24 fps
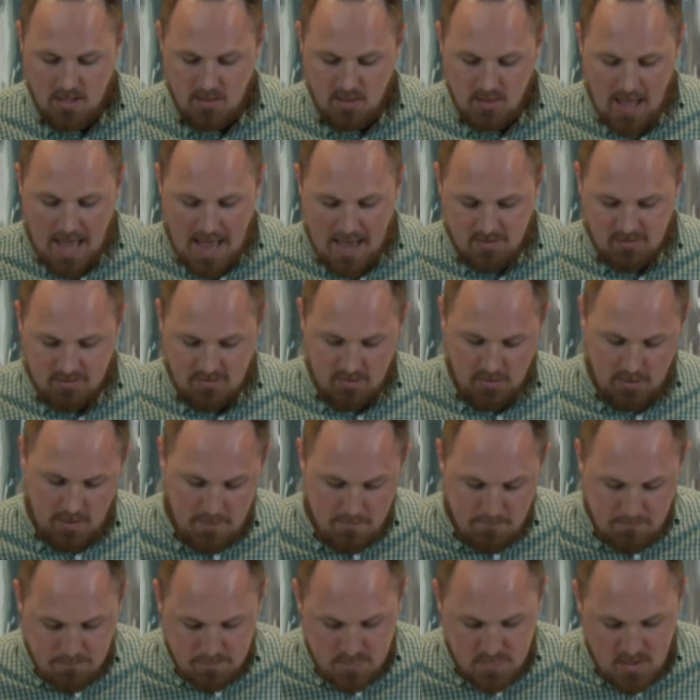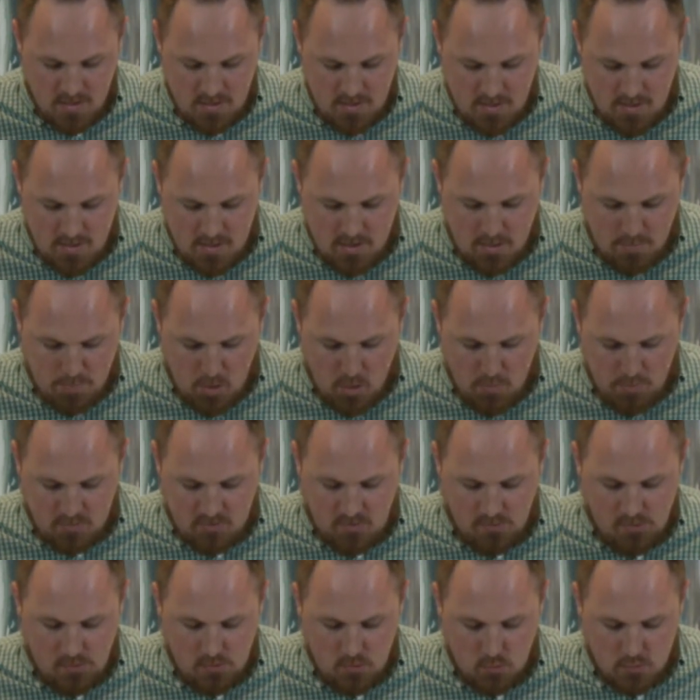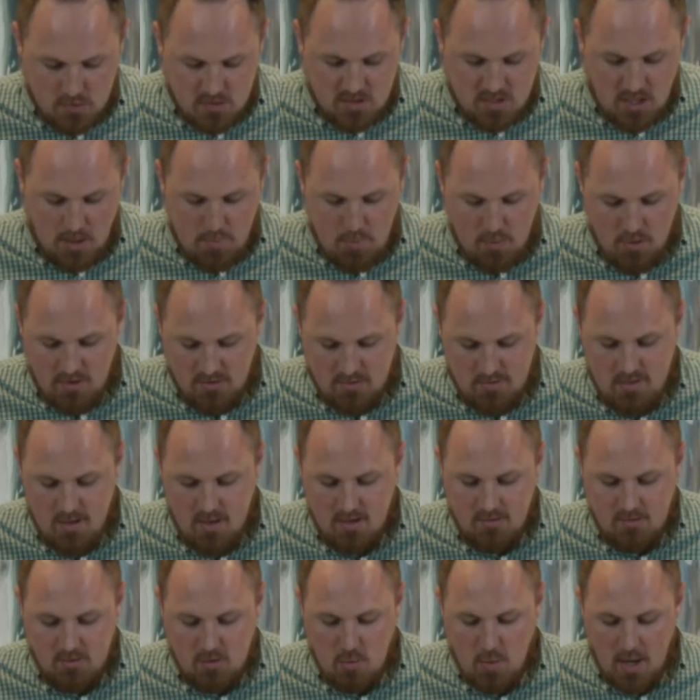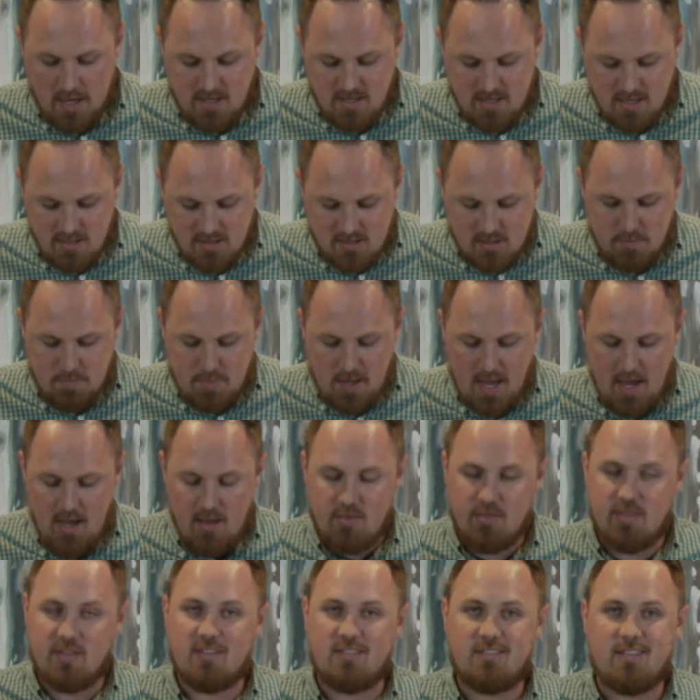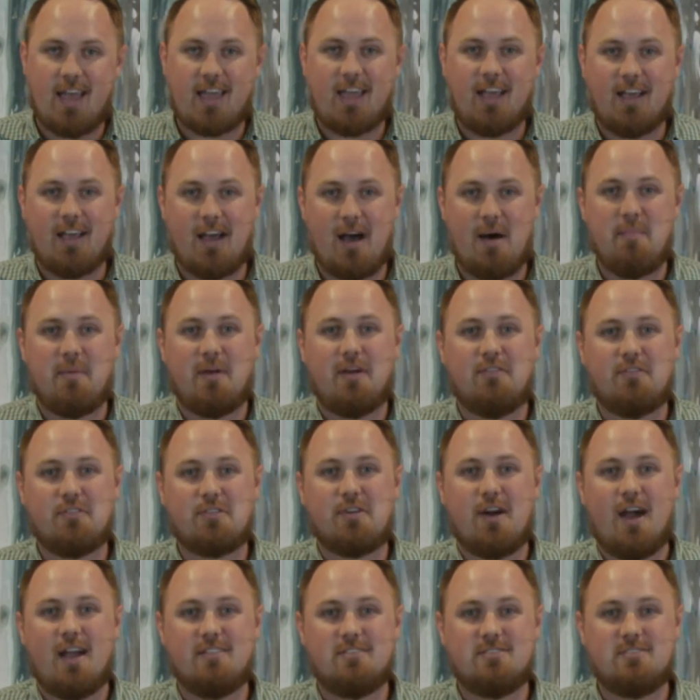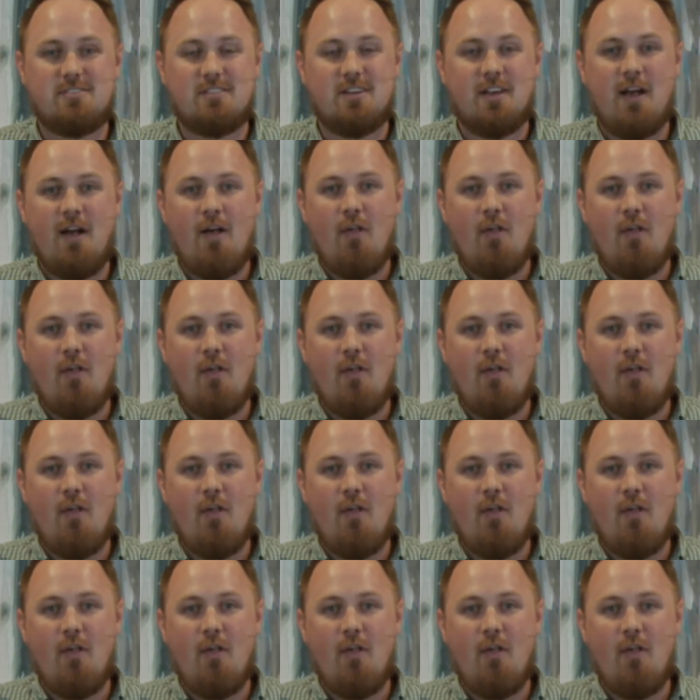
Lastly, the purpose of the Lord's Supper is this, to anticipate the second coming of Christ.